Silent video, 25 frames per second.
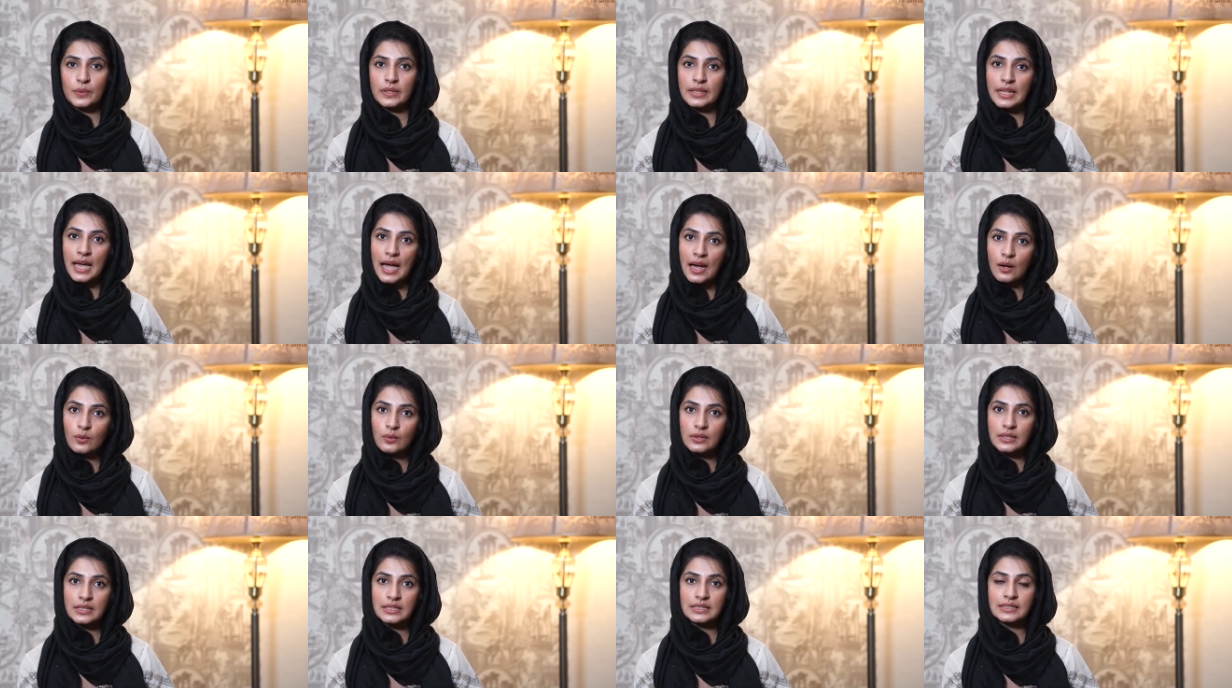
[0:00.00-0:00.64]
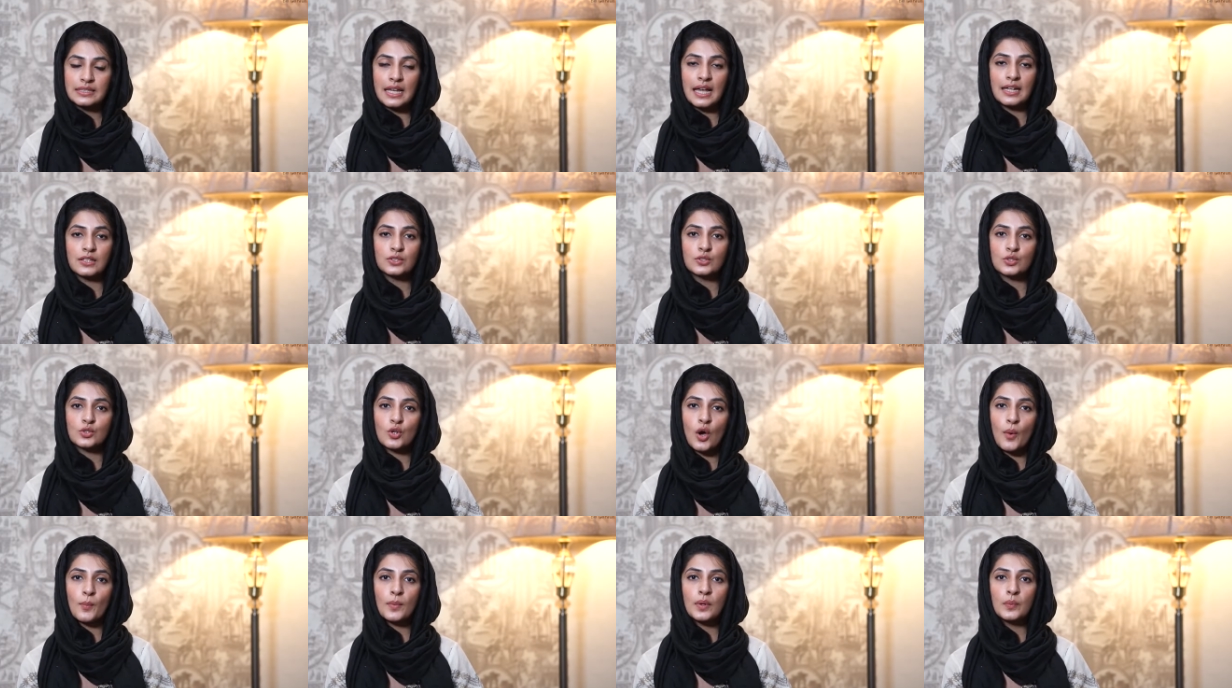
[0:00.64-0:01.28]
Without this,
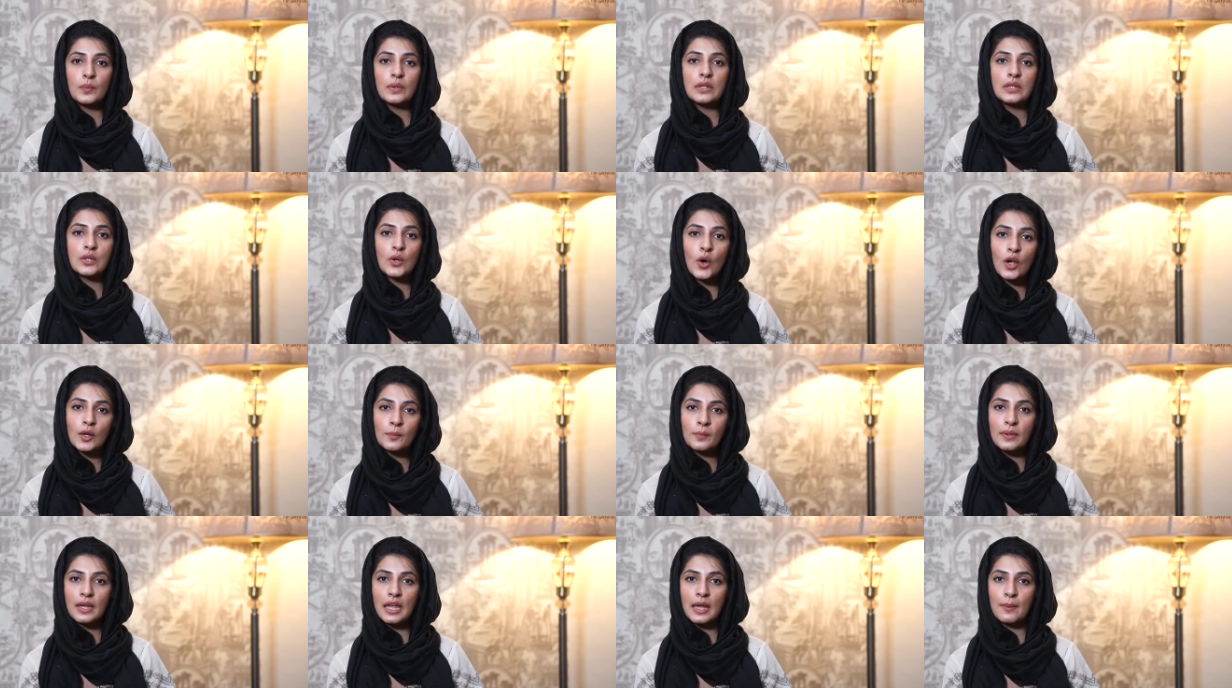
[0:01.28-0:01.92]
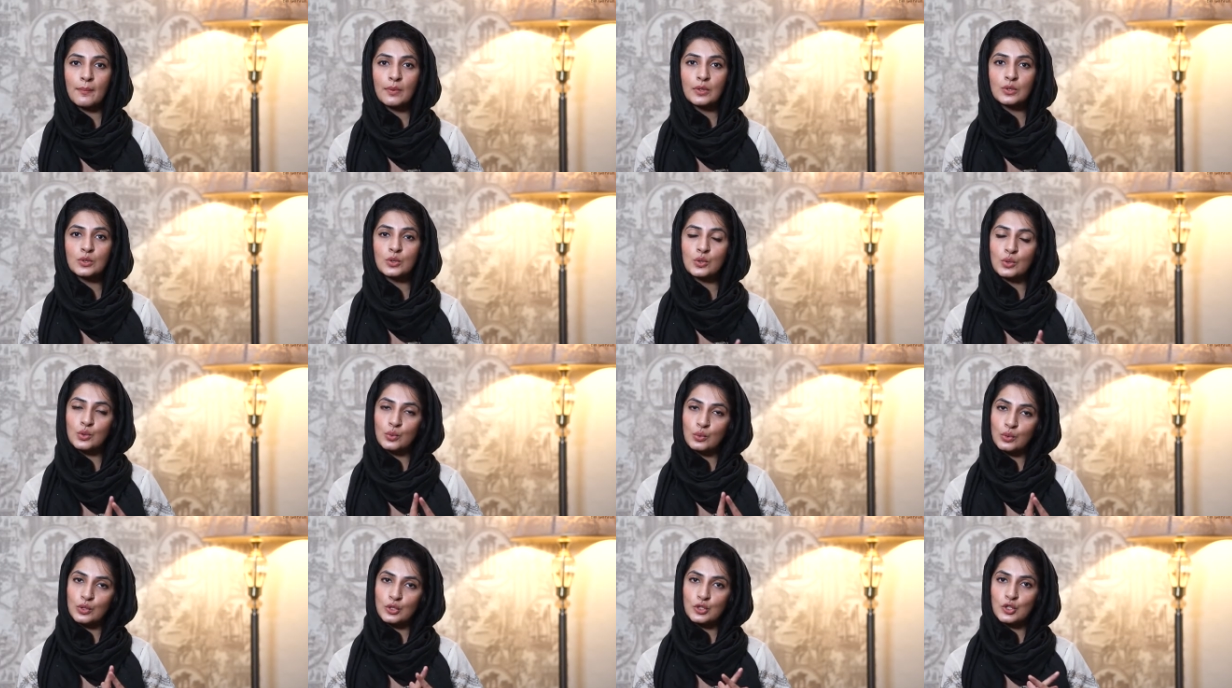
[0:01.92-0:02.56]
astronomer will not be able to
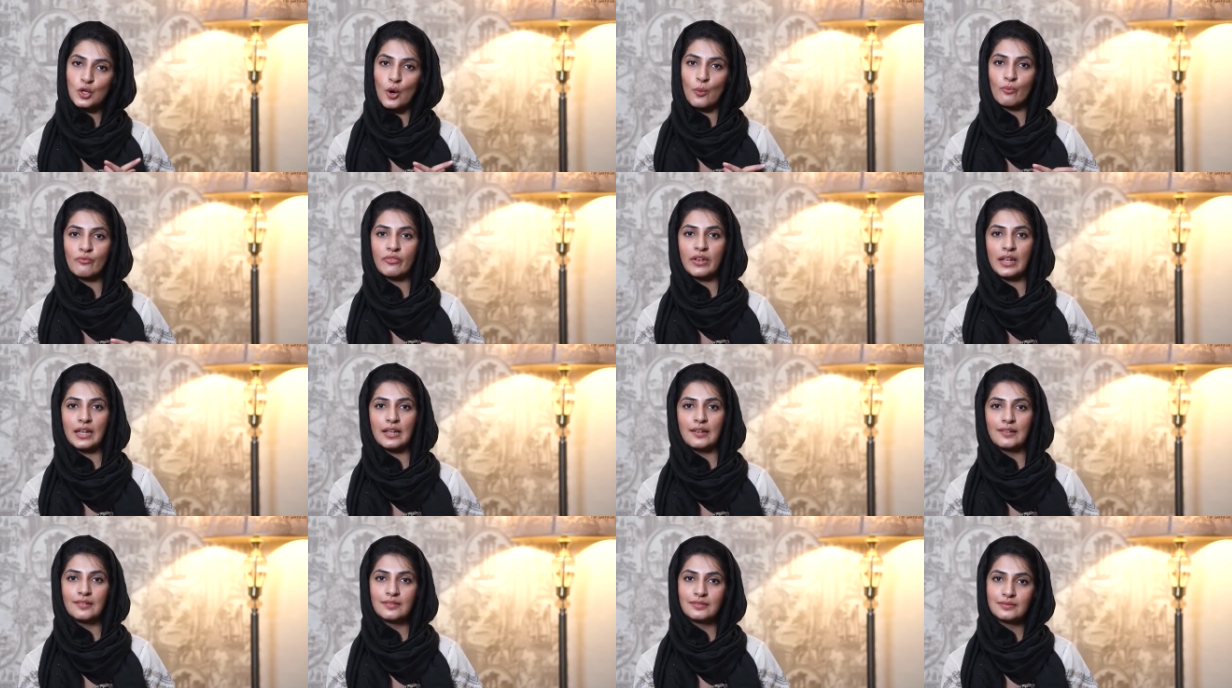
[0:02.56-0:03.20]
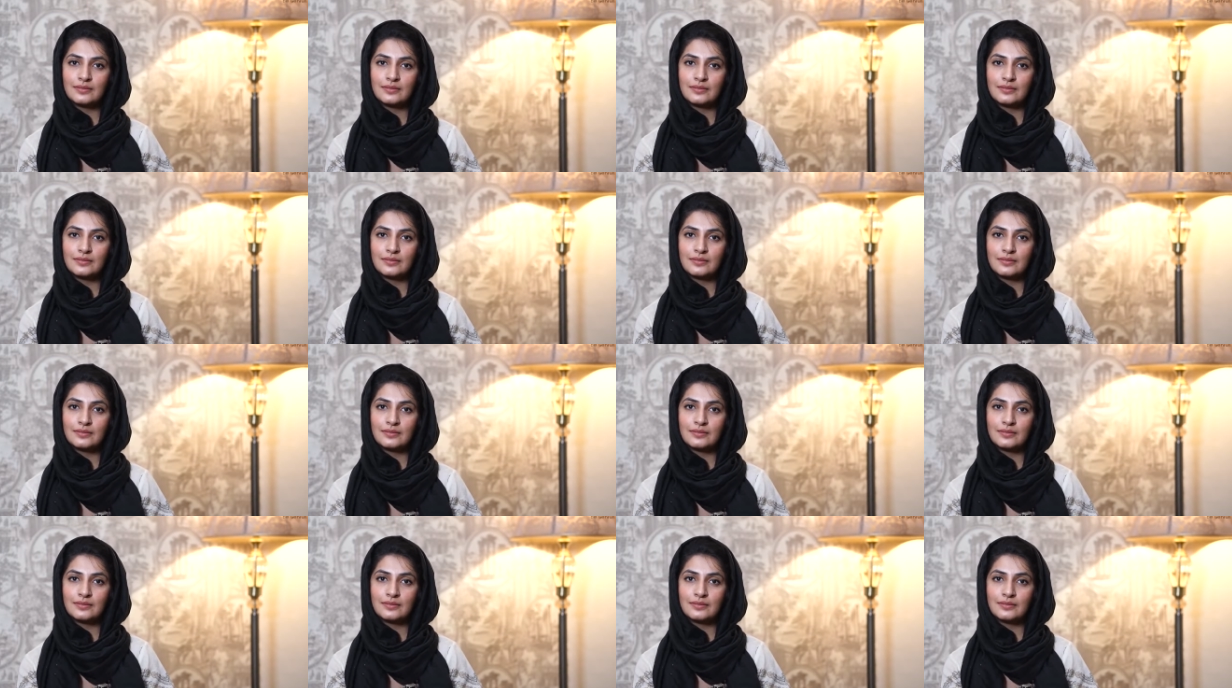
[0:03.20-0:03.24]
do the job well.